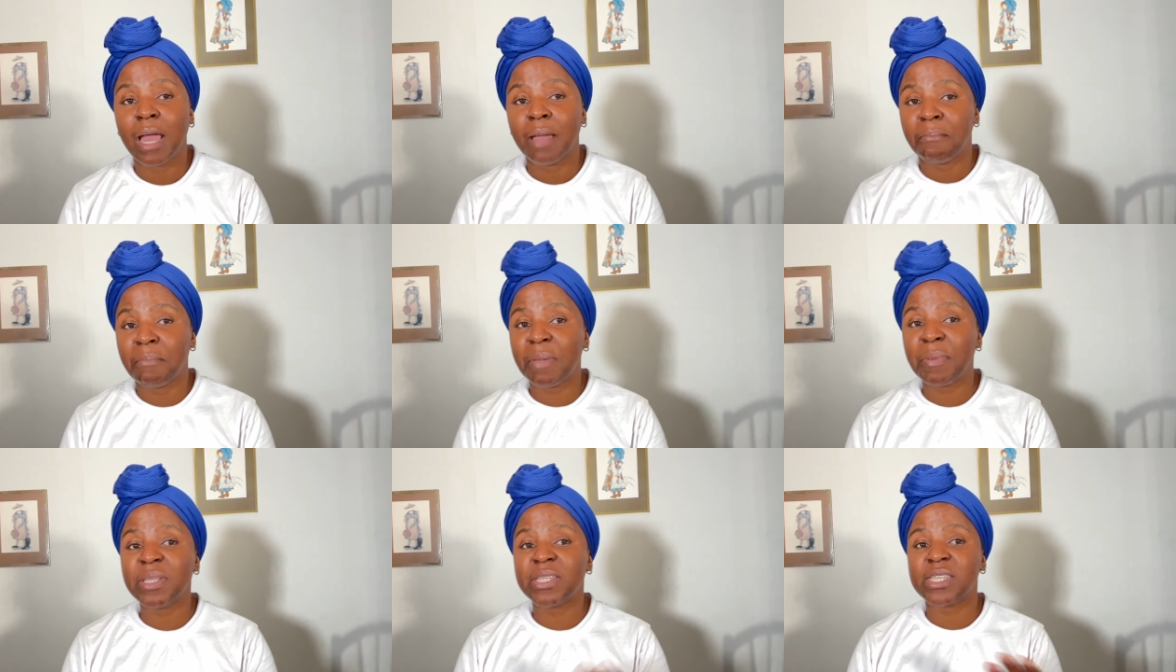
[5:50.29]

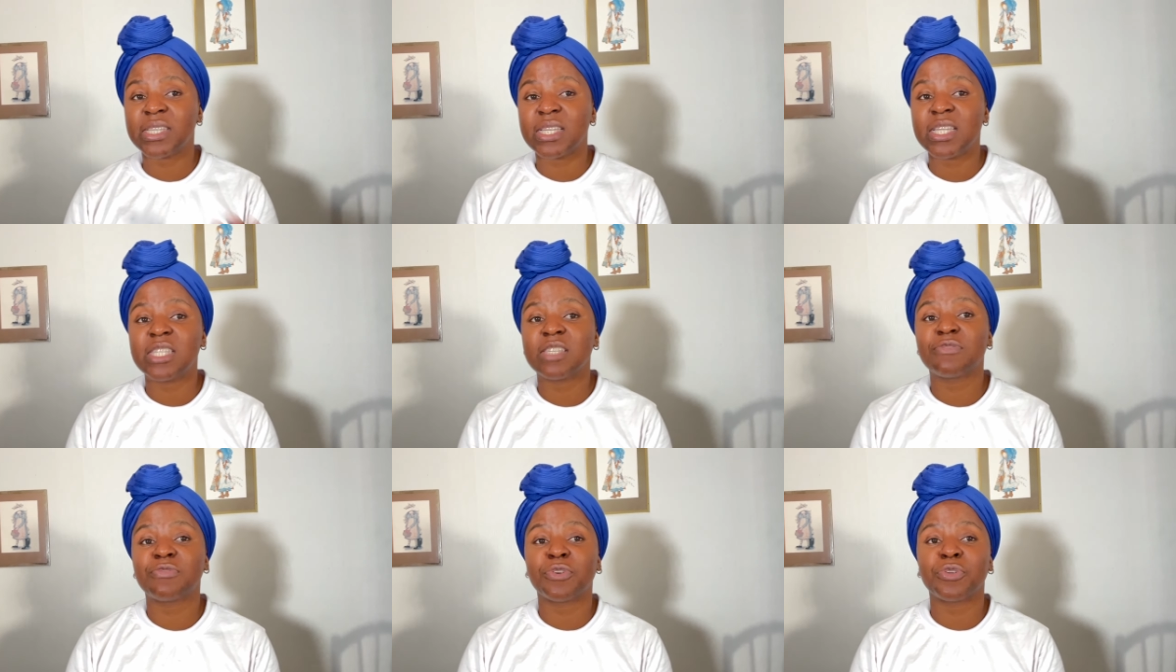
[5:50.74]
maybe it's
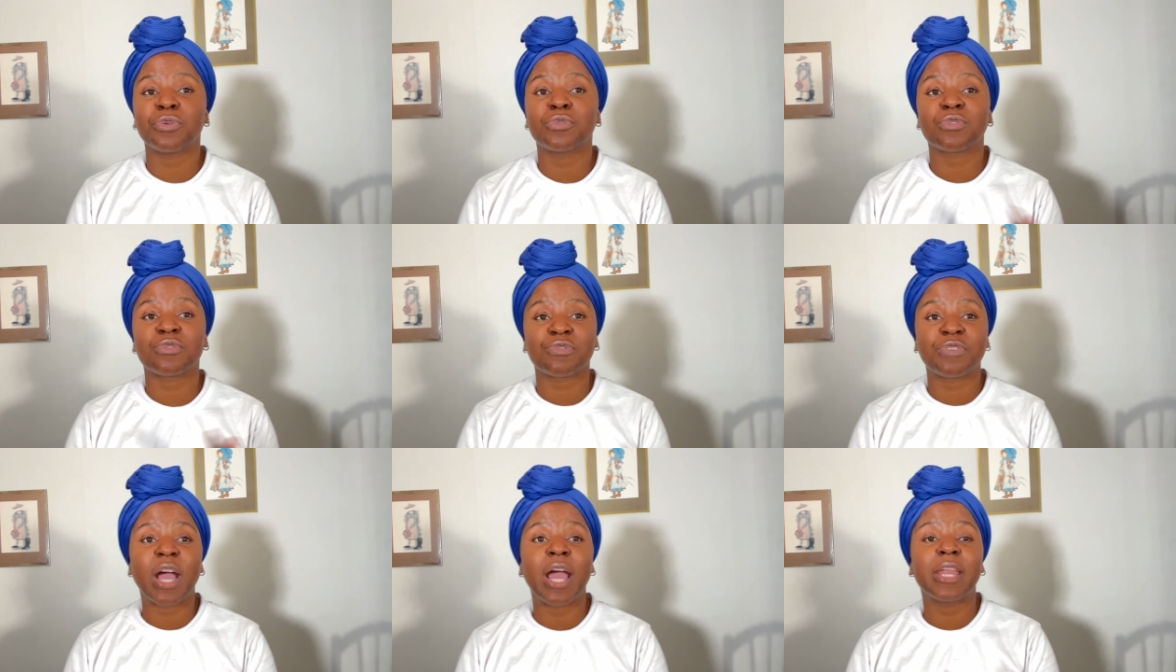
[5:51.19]
easy for you to
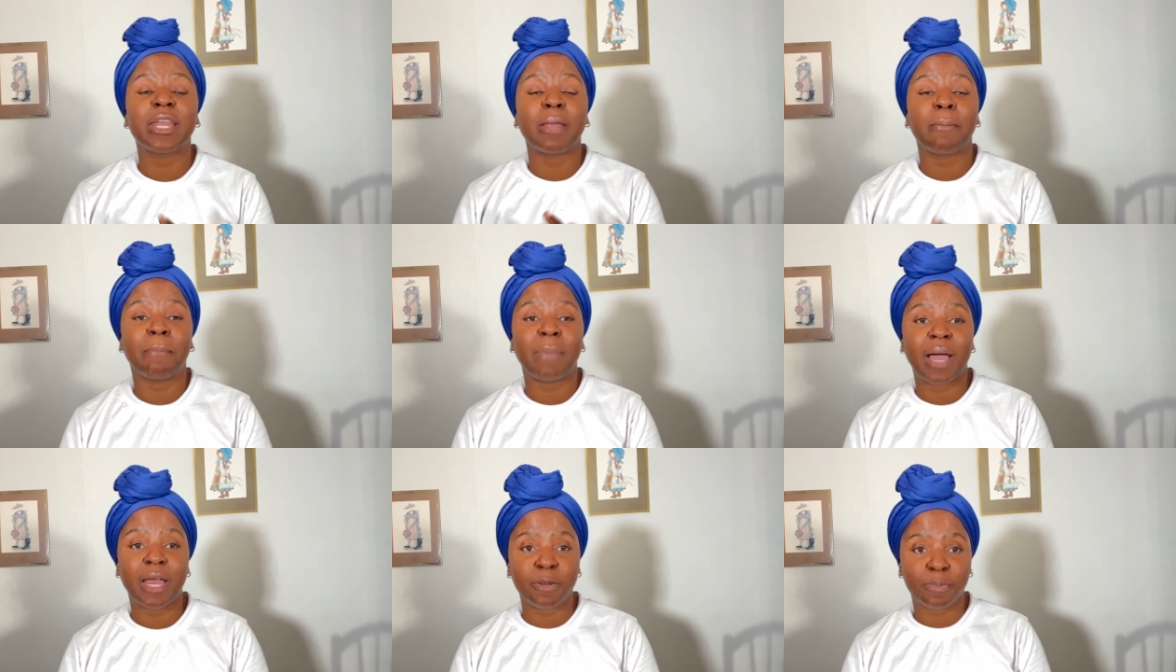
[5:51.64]
find a
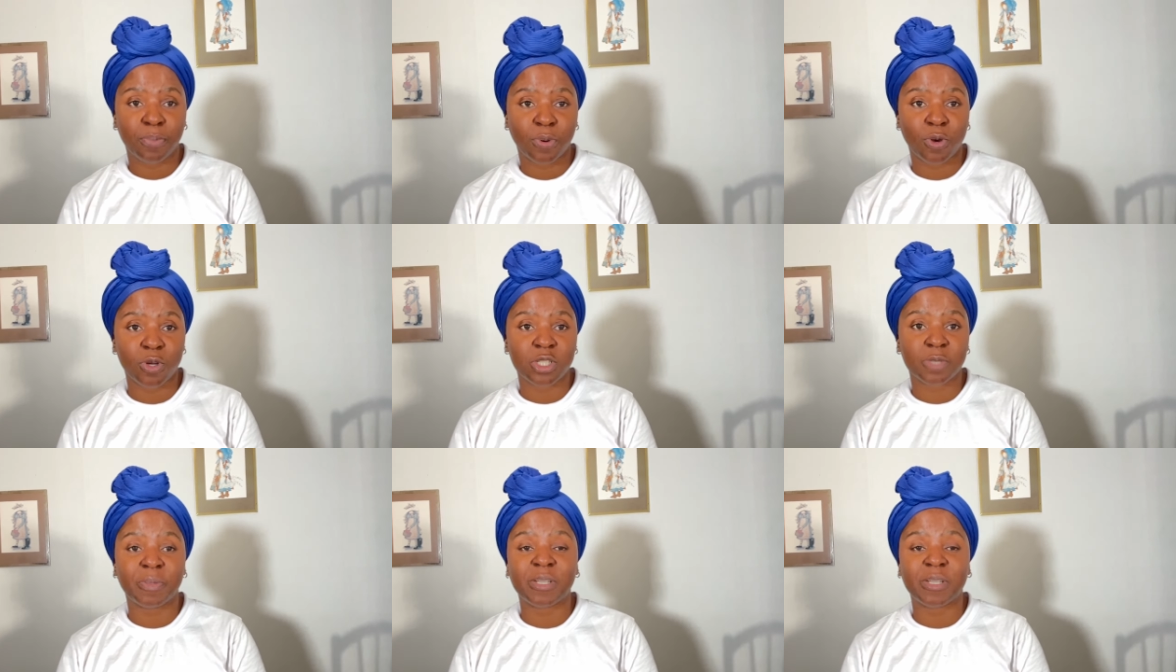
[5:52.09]
mud pot.